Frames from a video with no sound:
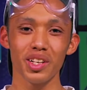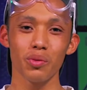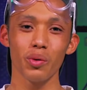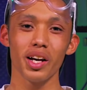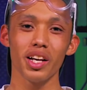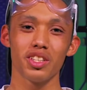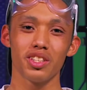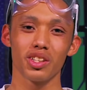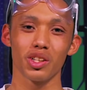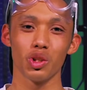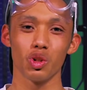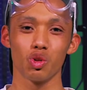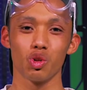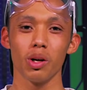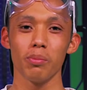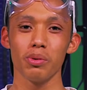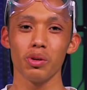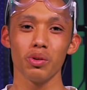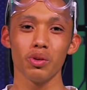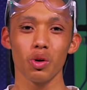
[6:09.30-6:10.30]
a way to
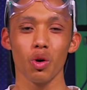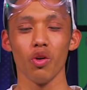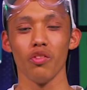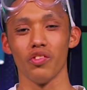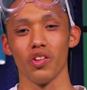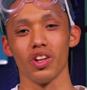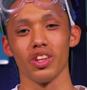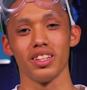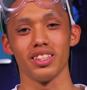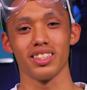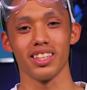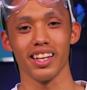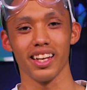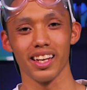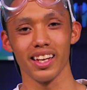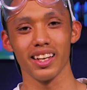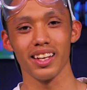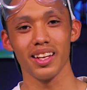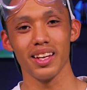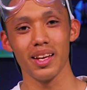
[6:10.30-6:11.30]
contribute or
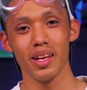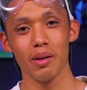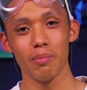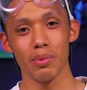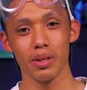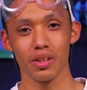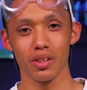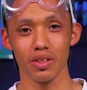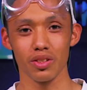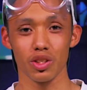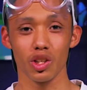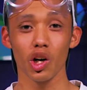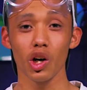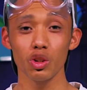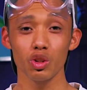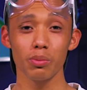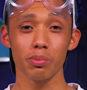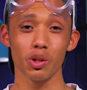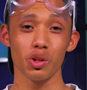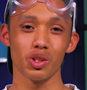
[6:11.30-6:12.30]
volunteer, because
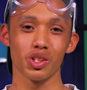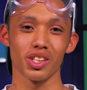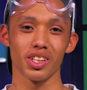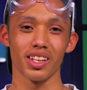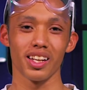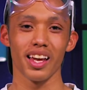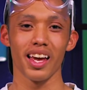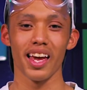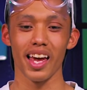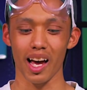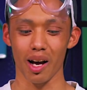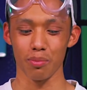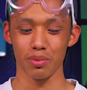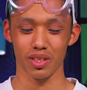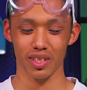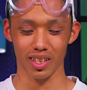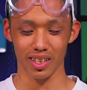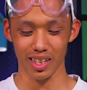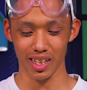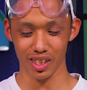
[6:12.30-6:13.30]
contribution helps
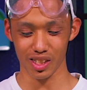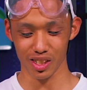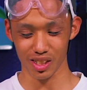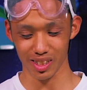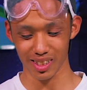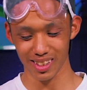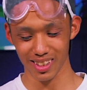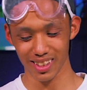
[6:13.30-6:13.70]
connection.